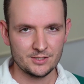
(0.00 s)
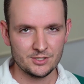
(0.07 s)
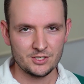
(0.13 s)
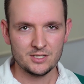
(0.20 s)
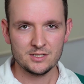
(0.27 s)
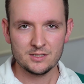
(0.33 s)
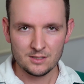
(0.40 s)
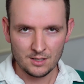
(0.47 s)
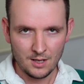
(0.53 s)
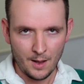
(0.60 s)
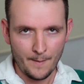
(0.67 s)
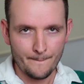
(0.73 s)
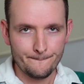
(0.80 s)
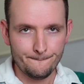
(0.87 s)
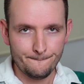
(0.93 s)
Just
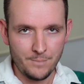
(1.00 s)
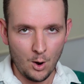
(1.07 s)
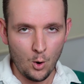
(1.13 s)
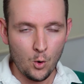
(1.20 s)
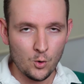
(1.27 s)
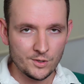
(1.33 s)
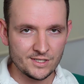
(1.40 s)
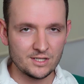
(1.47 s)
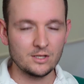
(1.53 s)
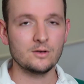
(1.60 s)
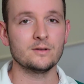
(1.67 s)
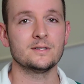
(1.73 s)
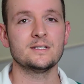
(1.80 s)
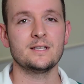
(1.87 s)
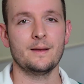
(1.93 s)
pause the
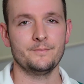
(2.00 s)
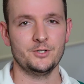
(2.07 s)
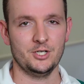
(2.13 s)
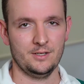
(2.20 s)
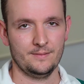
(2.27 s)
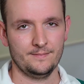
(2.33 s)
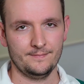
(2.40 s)
consumption.